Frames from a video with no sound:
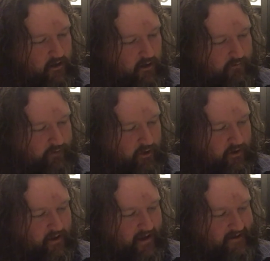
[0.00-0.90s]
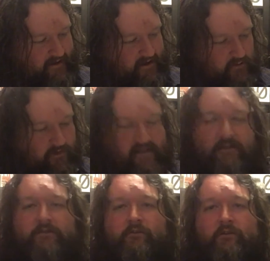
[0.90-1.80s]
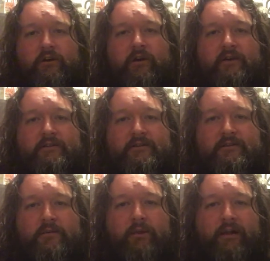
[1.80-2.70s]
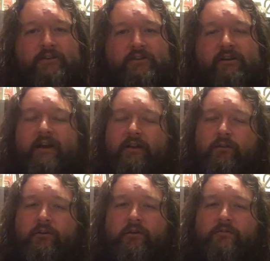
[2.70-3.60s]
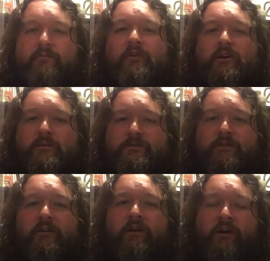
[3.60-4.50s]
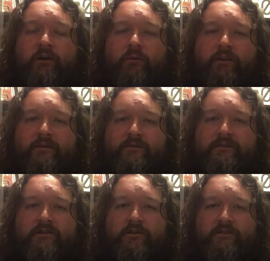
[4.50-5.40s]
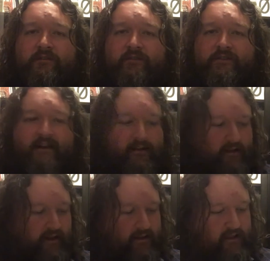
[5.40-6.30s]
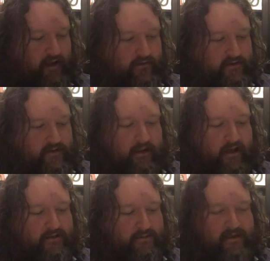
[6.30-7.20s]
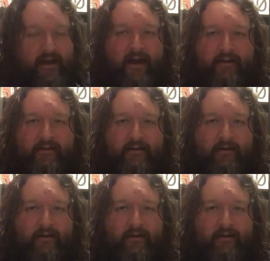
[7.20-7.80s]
Over her head, he grins through the curtains at Blanche. And again, look at those verbs that Williams is using for Stanley. He laughs and clasps her head,